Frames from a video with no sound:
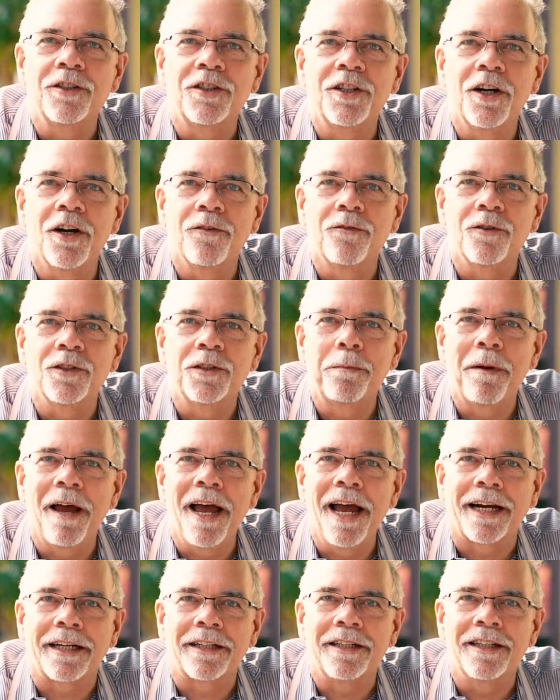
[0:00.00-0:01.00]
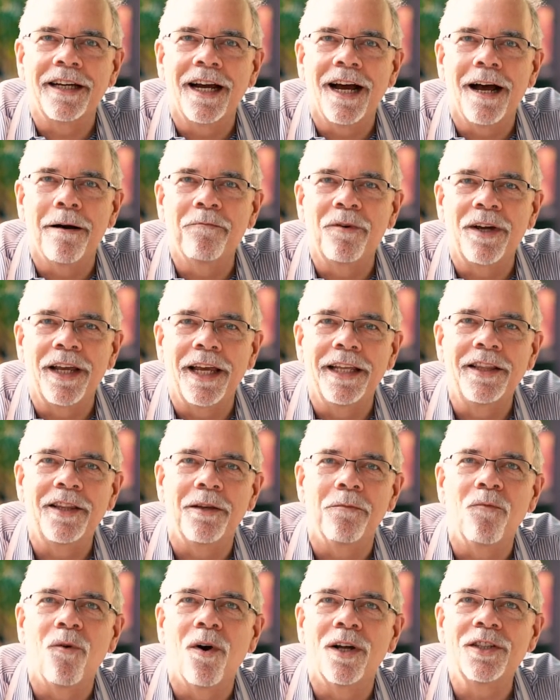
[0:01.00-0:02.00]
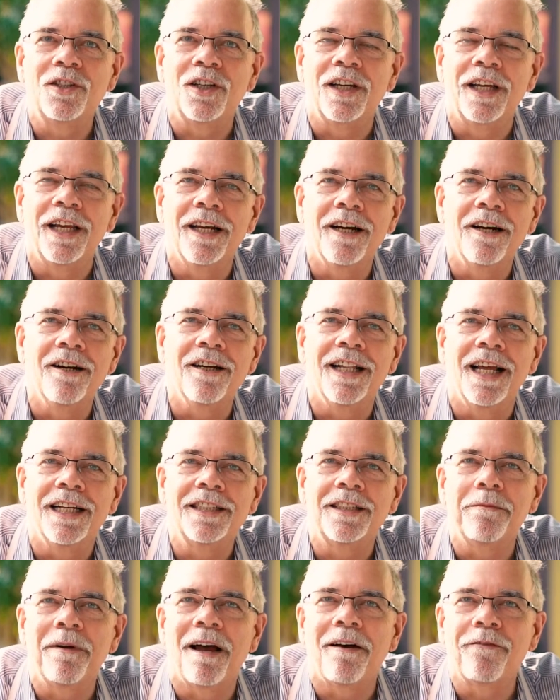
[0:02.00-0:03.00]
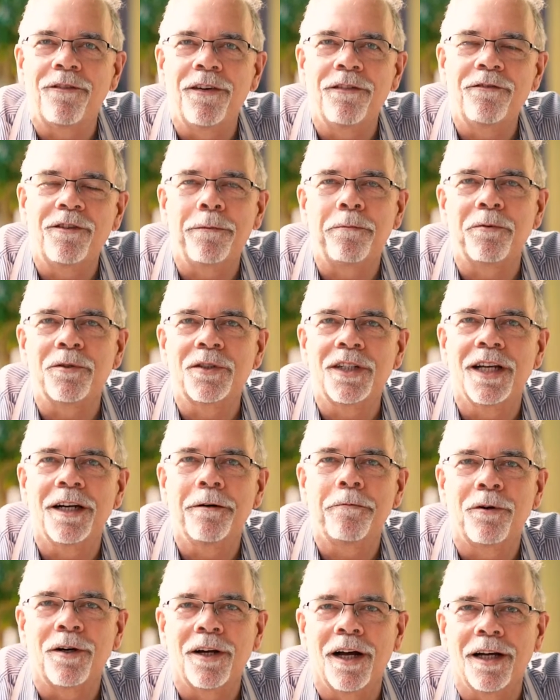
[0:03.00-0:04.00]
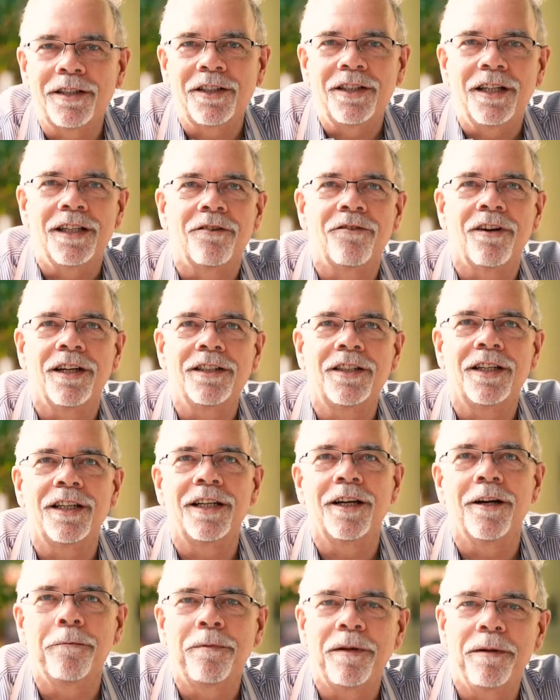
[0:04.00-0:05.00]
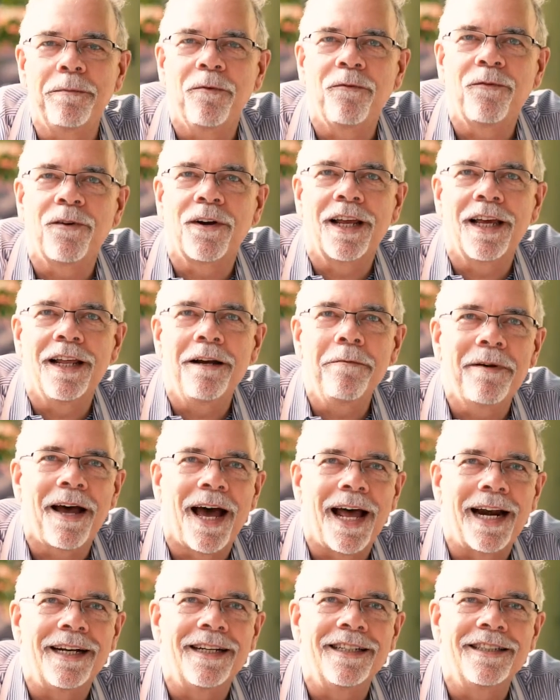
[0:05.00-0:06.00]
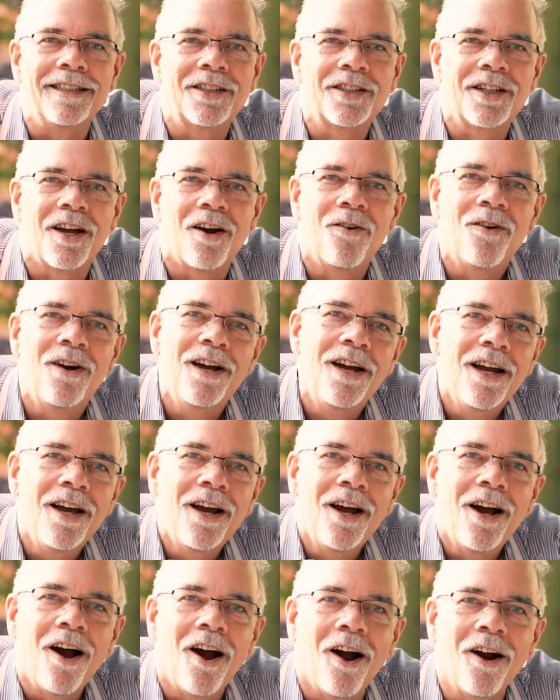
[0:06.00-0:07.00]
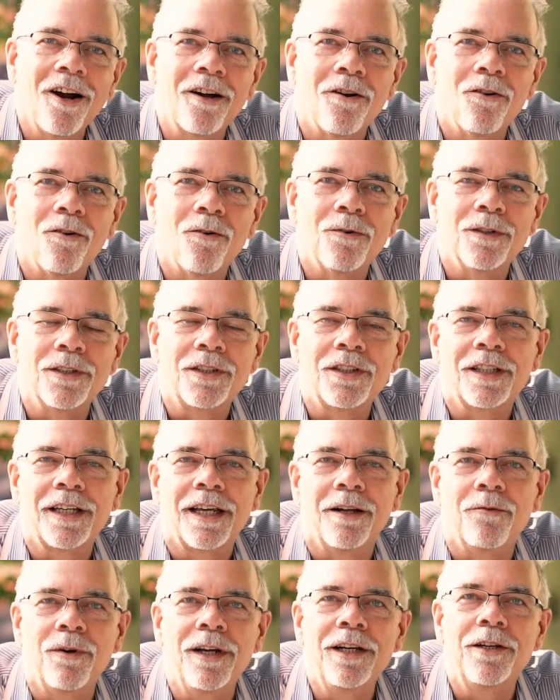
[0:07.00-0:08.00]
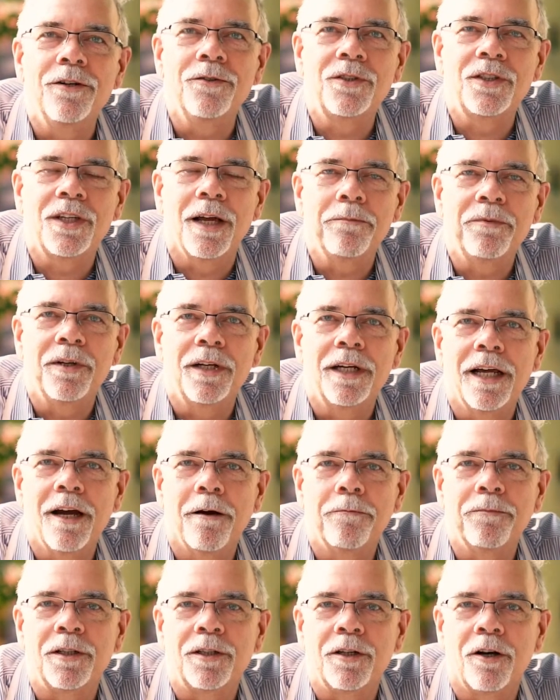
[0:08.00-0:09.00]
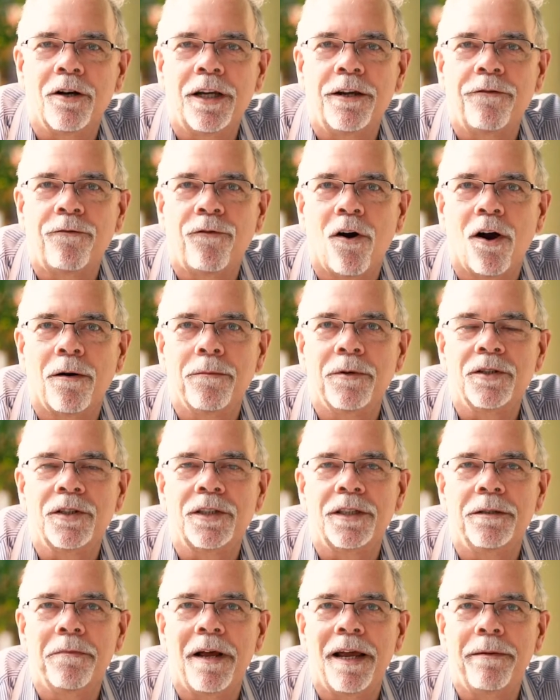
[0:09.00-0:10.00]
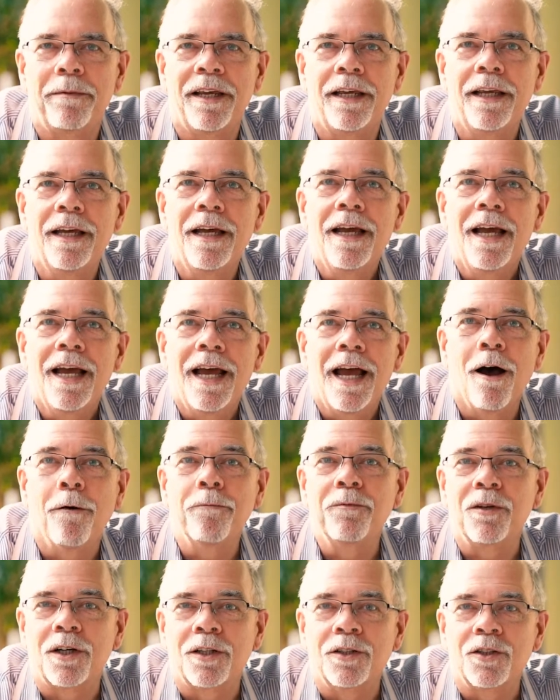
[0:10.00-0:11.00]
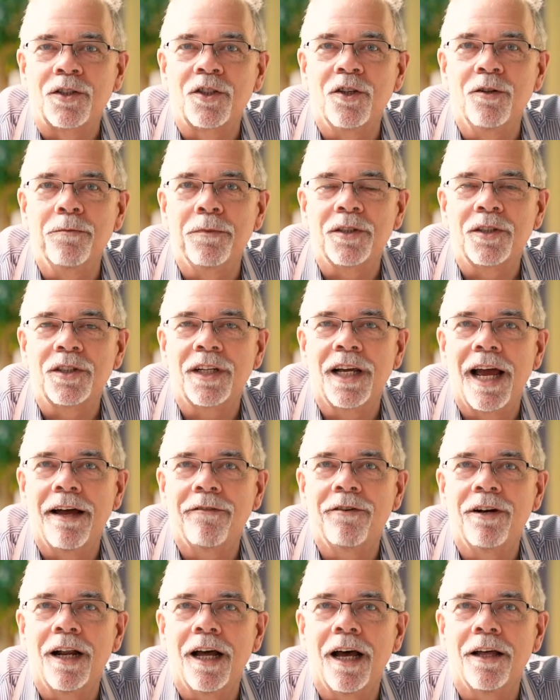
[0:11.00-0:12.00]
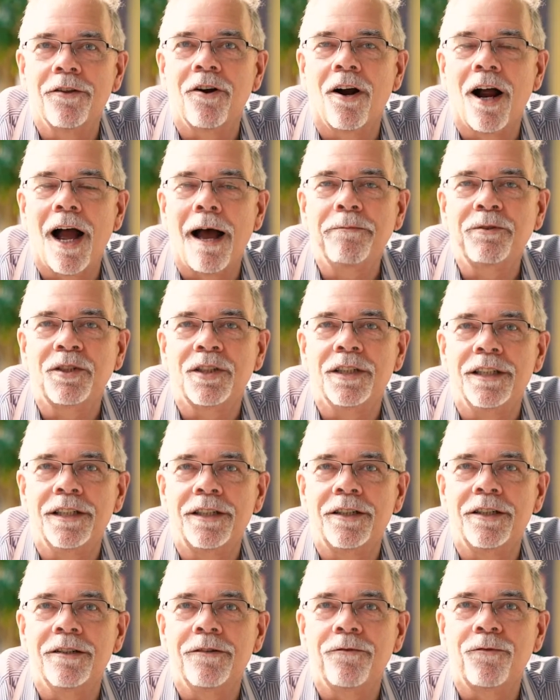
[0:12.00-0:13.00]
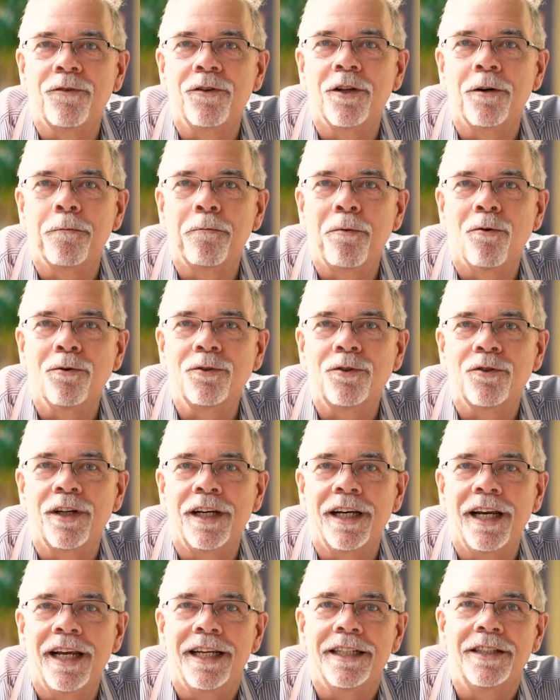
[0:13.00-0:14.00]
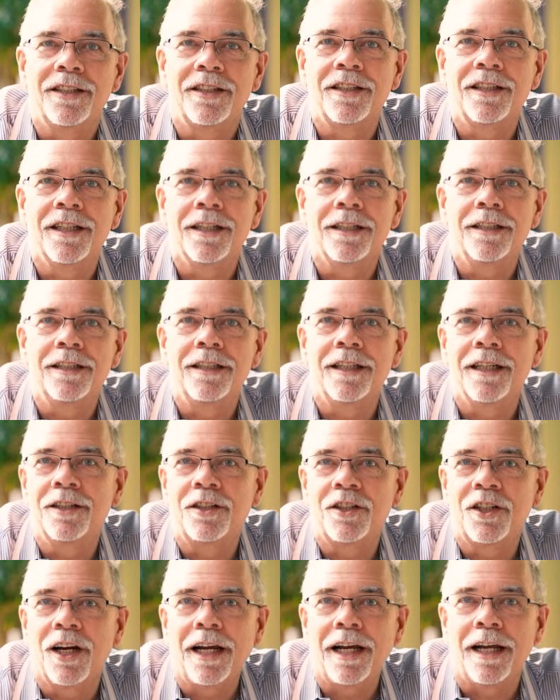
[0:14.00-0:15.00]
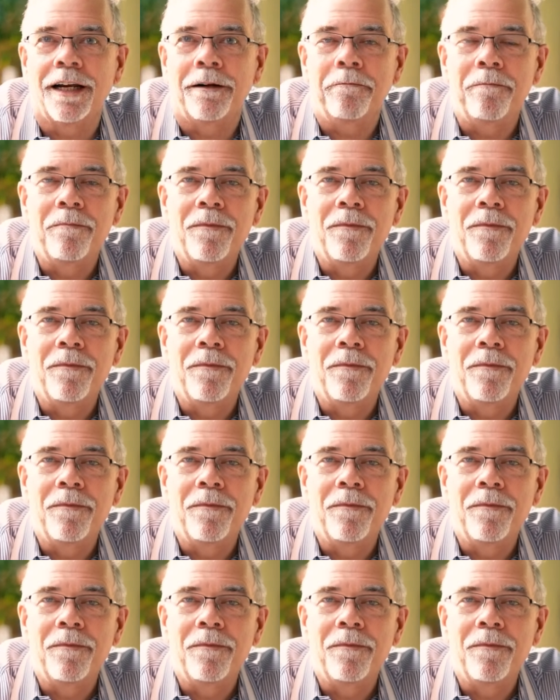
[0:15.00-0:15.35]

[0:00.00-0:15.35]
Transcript: share of respect. We eat them once a year, and that's about 50% of production, and the rest of the year people forget about it. And so our goal was, can we do something to help the turkey farmers and maybe help the consumers to have another option for their poultry needs than chicken?